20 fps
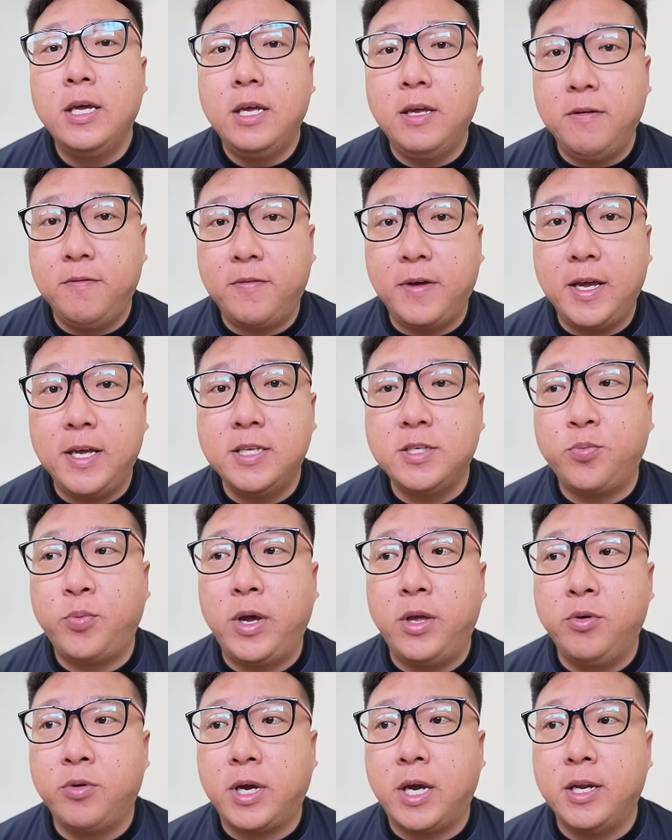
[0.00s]
events
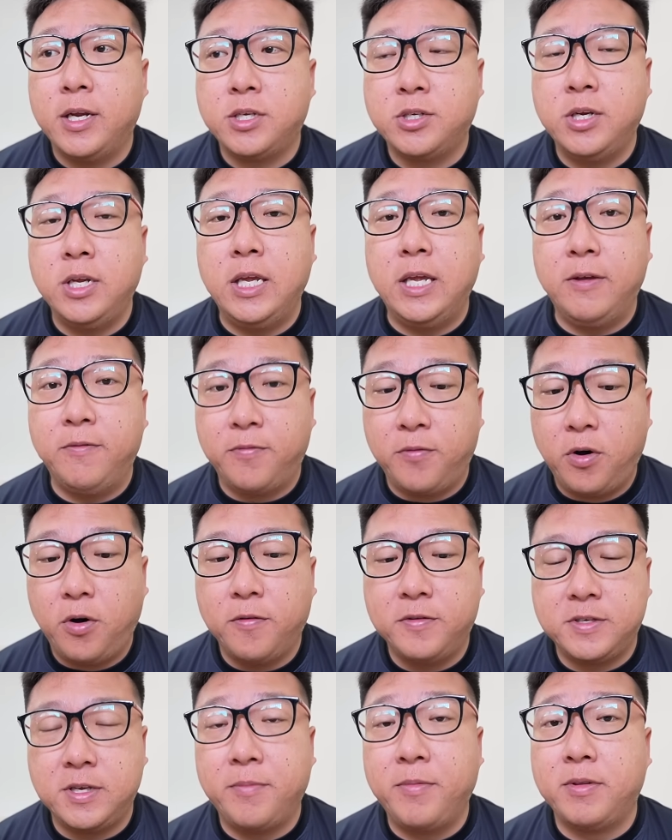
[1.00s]
where you can actually
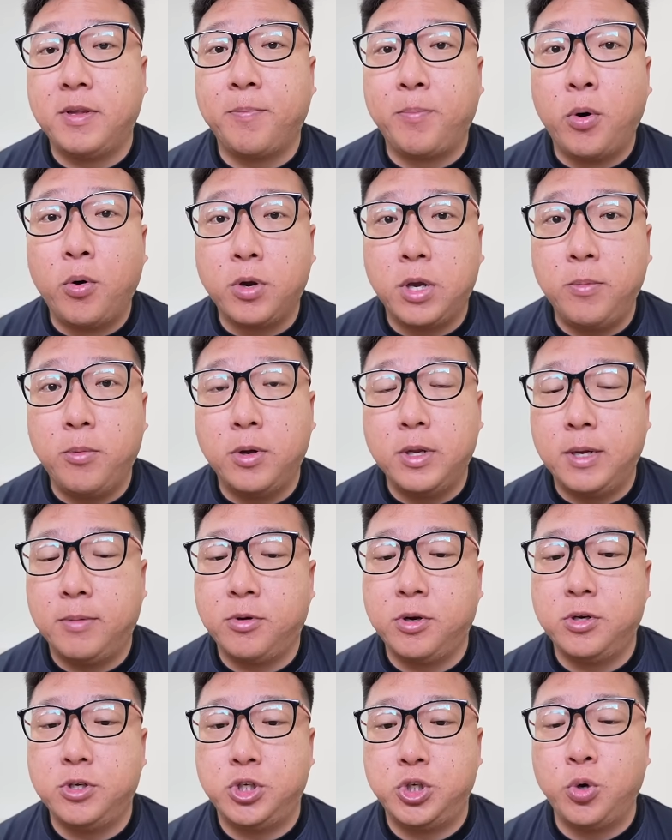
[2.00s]
evolve some of the Pokemon that I'm
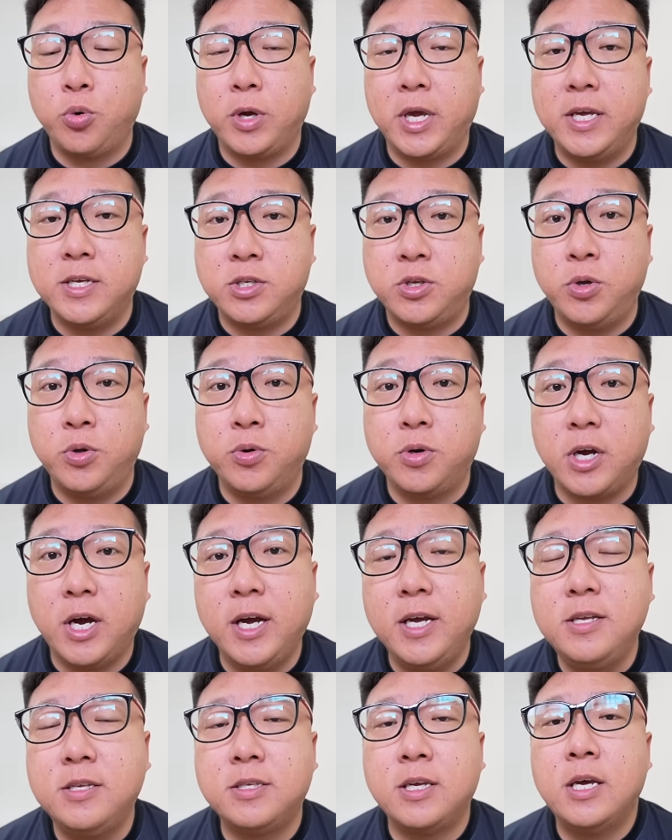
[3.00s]
going to showcase to you
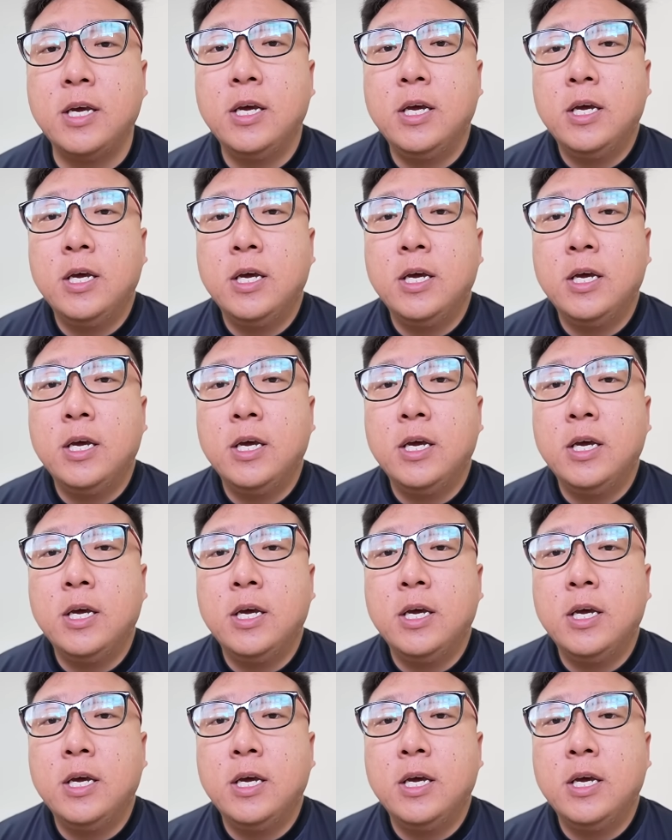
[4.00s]
guys